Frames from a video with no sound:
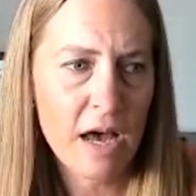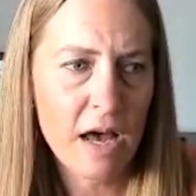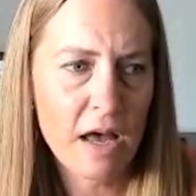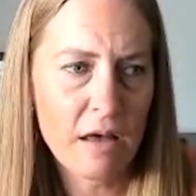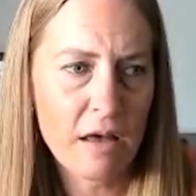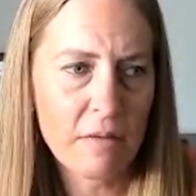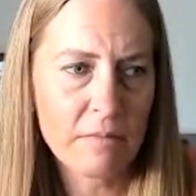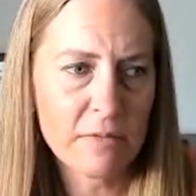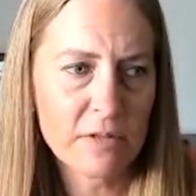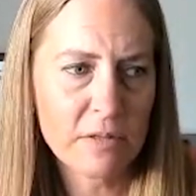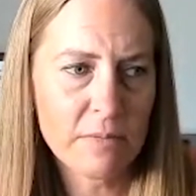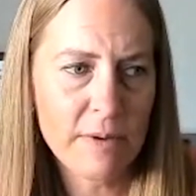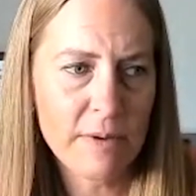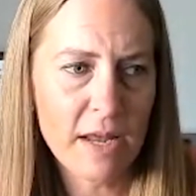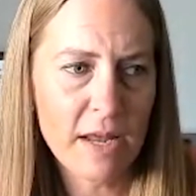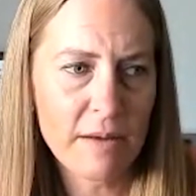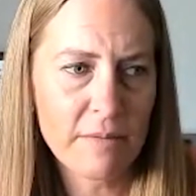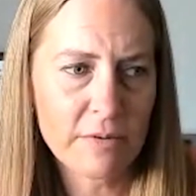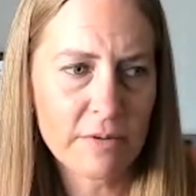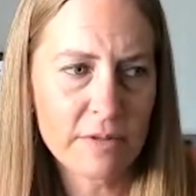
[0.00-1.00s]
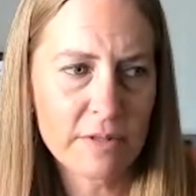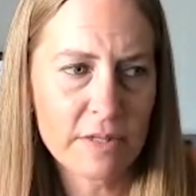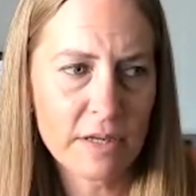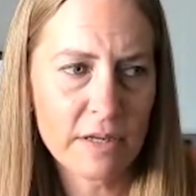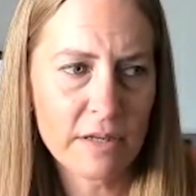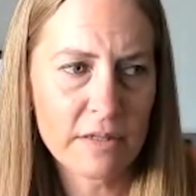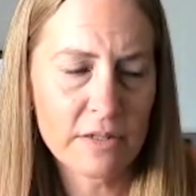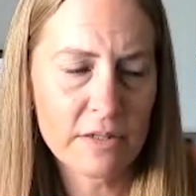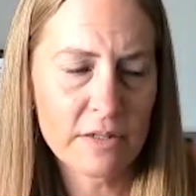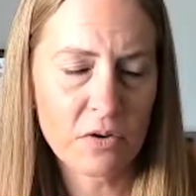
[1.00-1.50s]
to be able
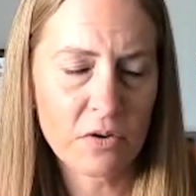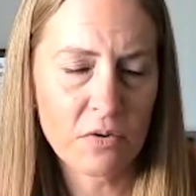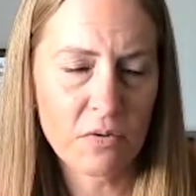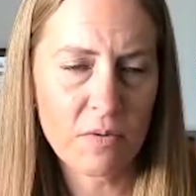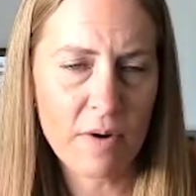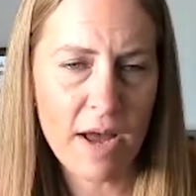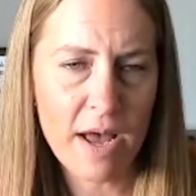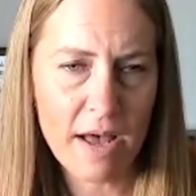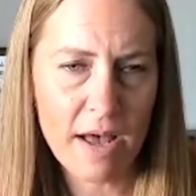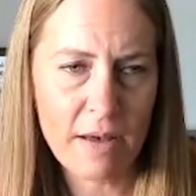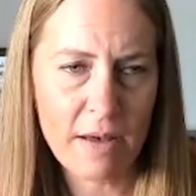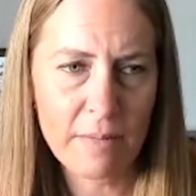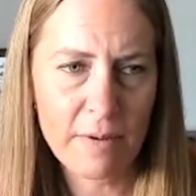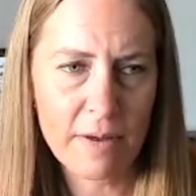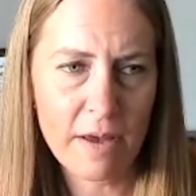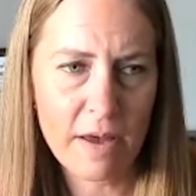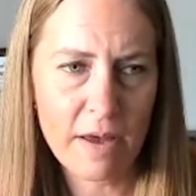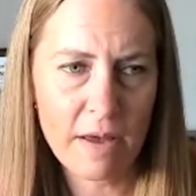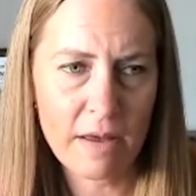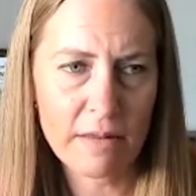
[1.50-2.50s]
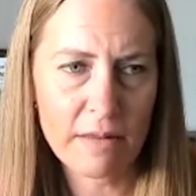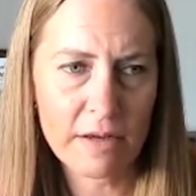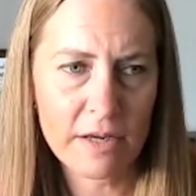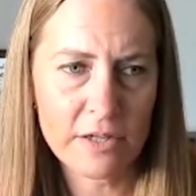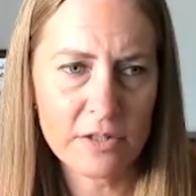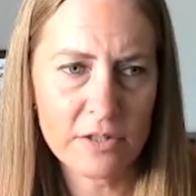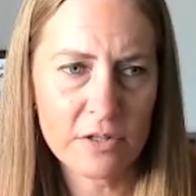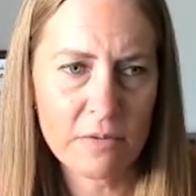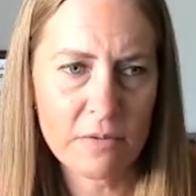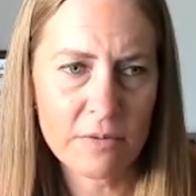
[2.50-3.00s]
to grab the
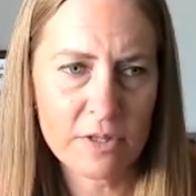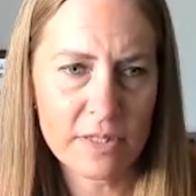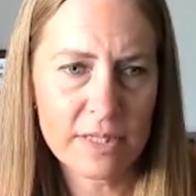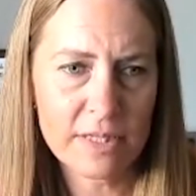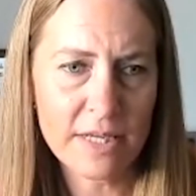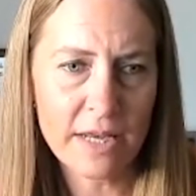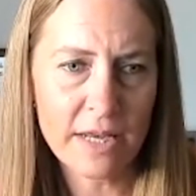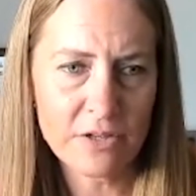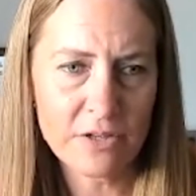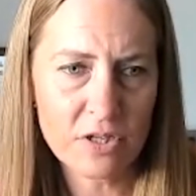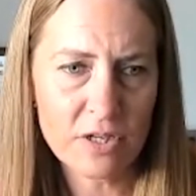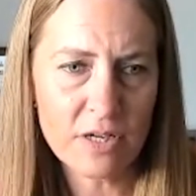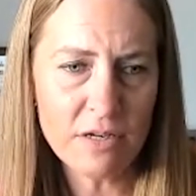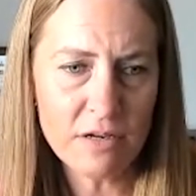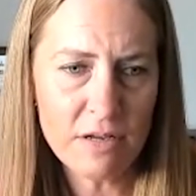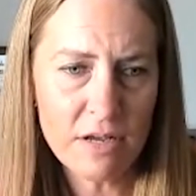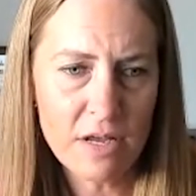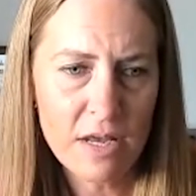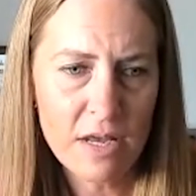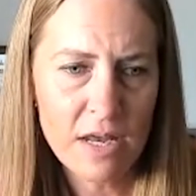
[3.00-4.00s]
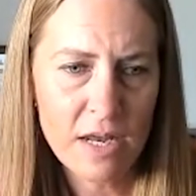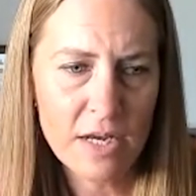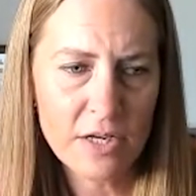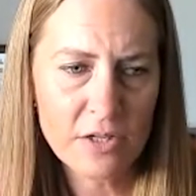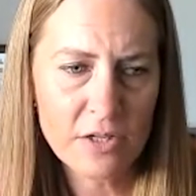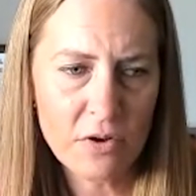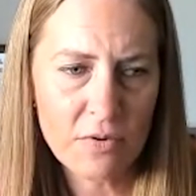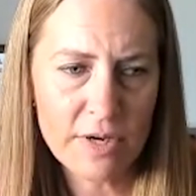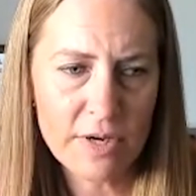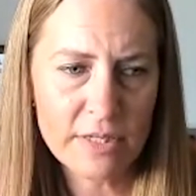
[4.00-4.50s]
consumer's attention
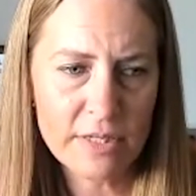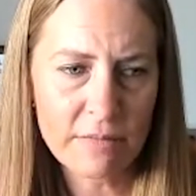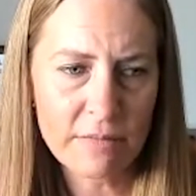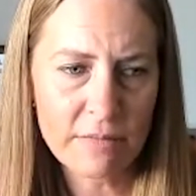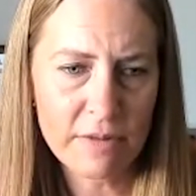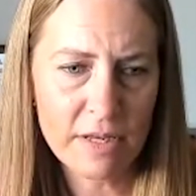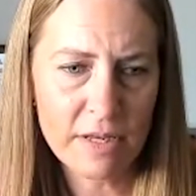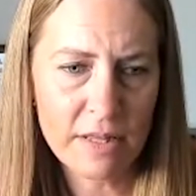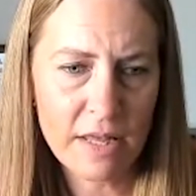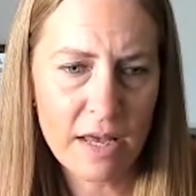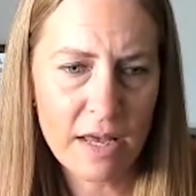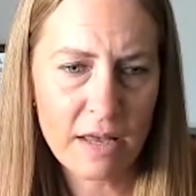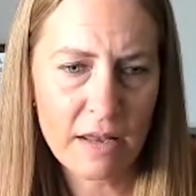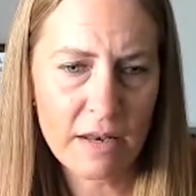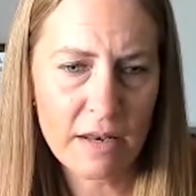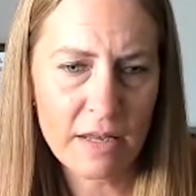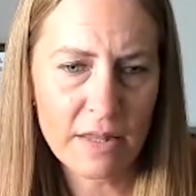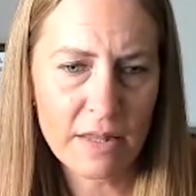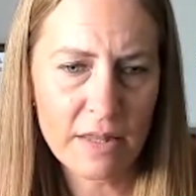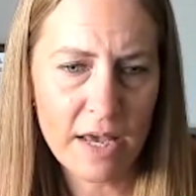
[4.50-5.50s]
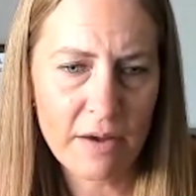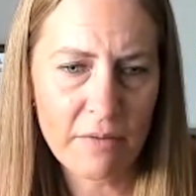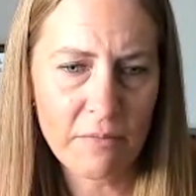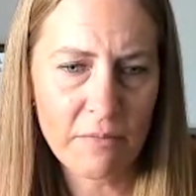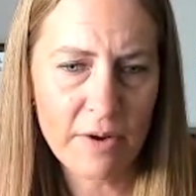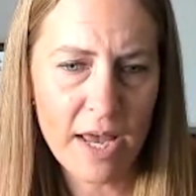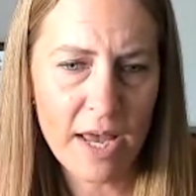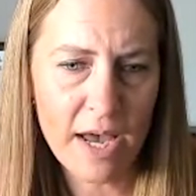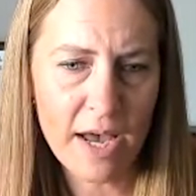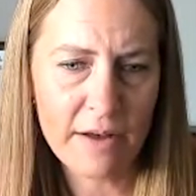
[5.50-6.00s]
is always something that
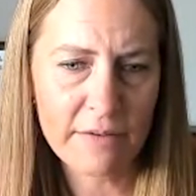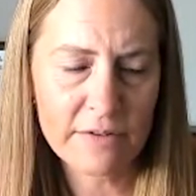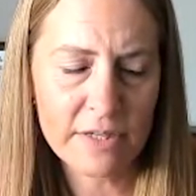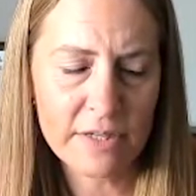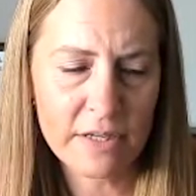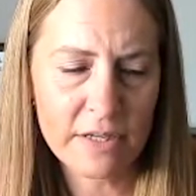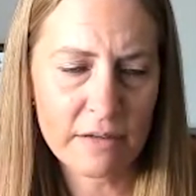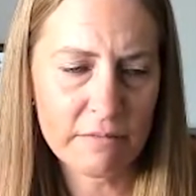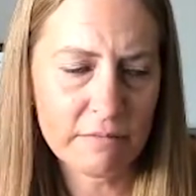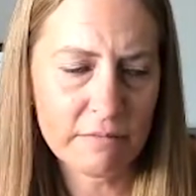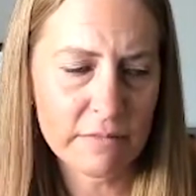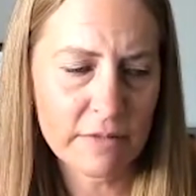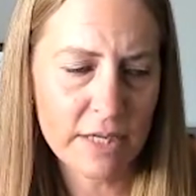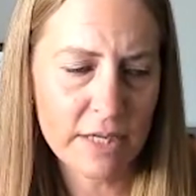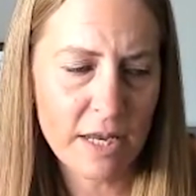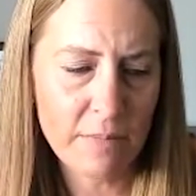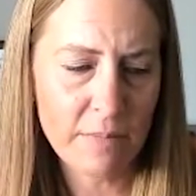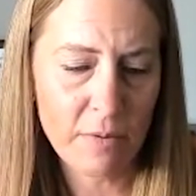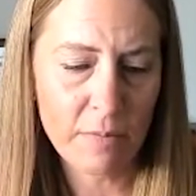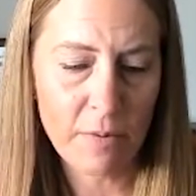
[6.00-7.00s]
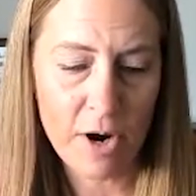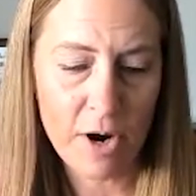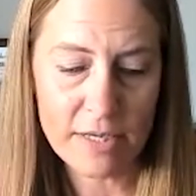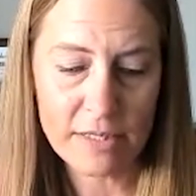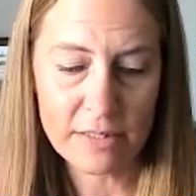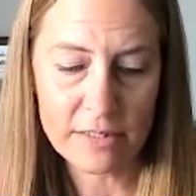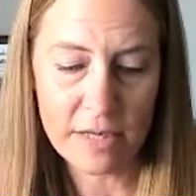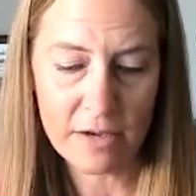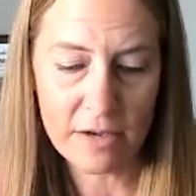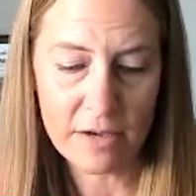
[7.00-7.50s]
we have to keep
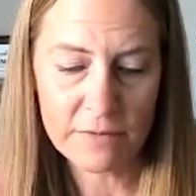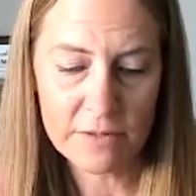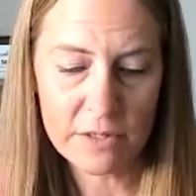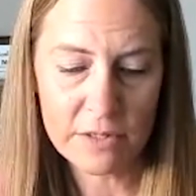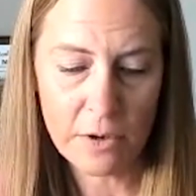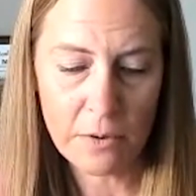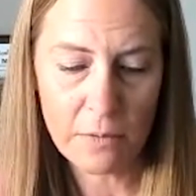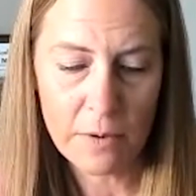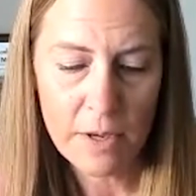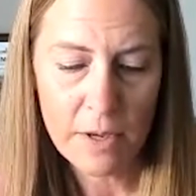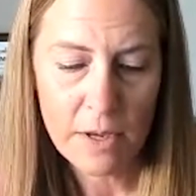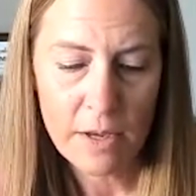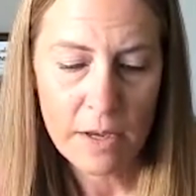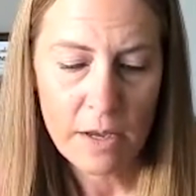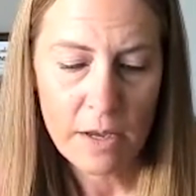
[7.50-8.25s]
apprised of. So